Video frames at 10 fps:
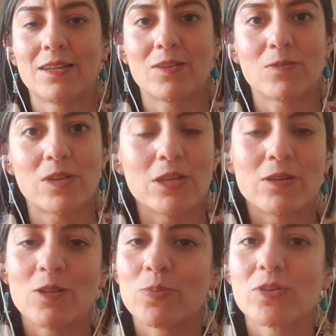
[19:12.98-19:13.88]
when you
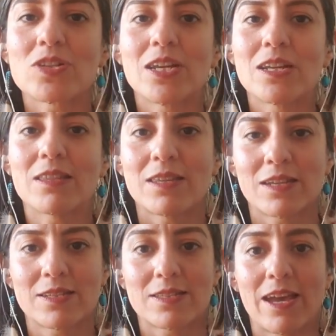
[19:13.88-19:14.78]
don't push anything
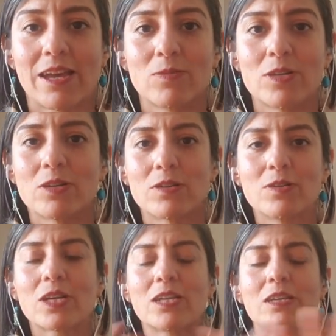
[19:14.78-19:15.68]
aside, when you're
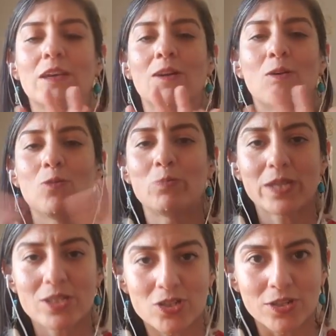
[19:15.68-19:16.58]
looking at the whole
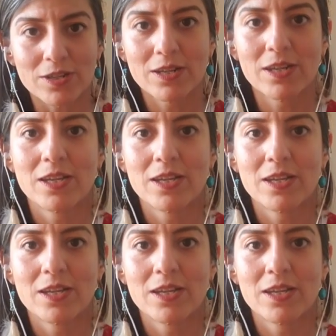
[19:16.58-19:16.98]
picture,